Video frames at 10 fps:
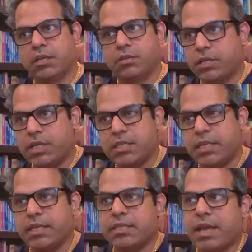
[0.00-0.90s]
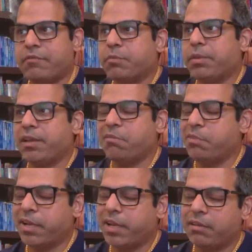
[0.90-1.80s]
So these things have to play out,
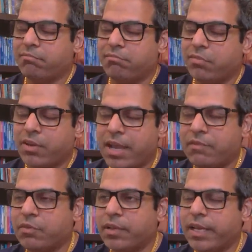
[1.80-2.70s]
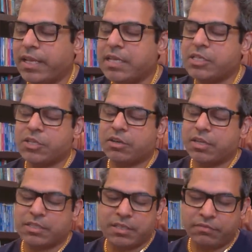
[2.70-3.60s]
but again, you have to look at each
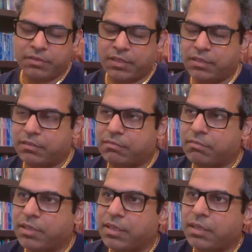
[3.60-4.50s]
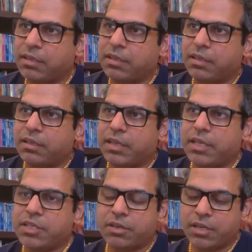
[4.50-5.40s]
chart is different.
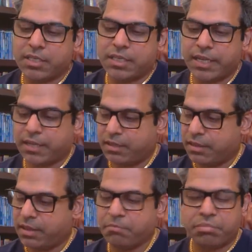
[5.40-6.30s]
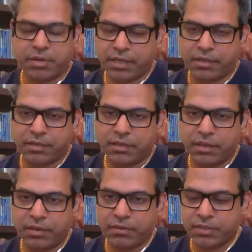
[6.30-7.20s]
Each chart is like a thumbprint.
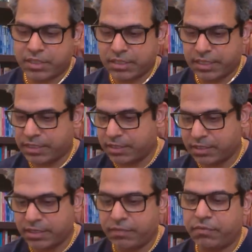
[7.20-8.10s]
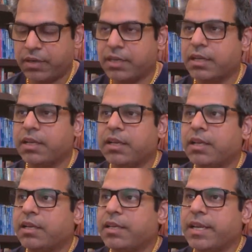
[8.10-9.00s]
You know, it's just it's different.
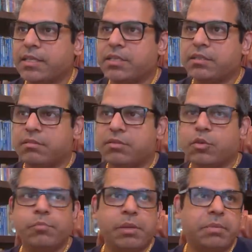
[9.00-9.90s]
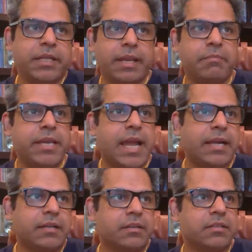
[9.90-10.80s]
Yes, two people can be
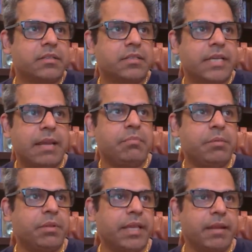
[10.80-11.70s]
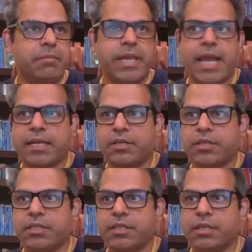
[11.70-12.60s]
actors, 10 people can be
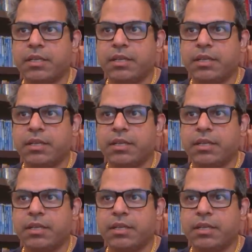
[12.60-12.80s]
actors.